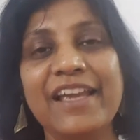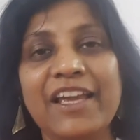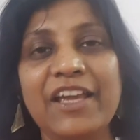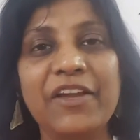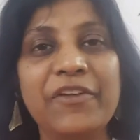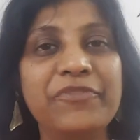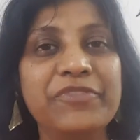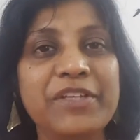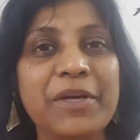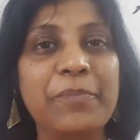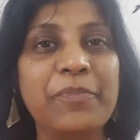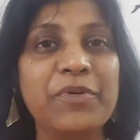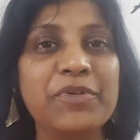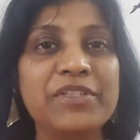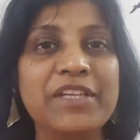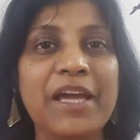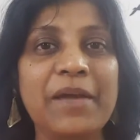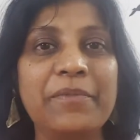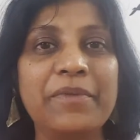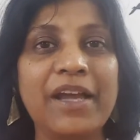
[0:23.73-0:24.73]
If suppose
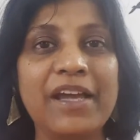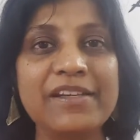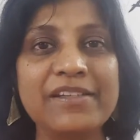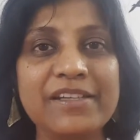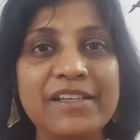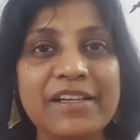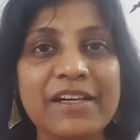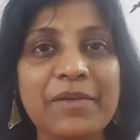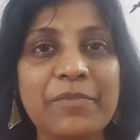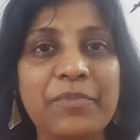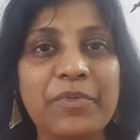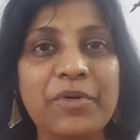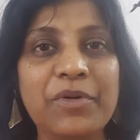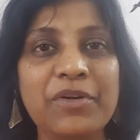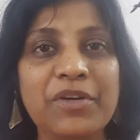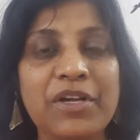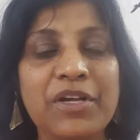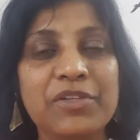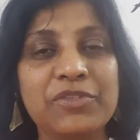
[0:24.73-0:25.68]
I am writing a book,